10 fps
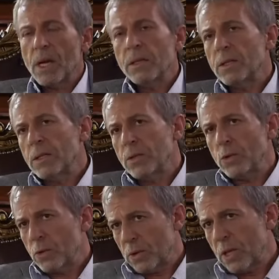It is an
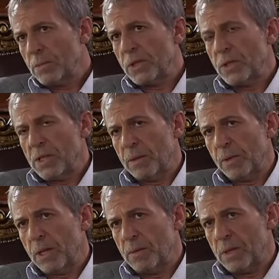investment for
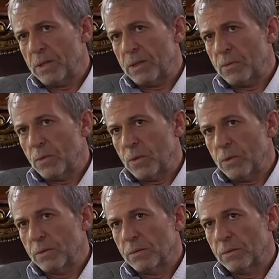both of our children.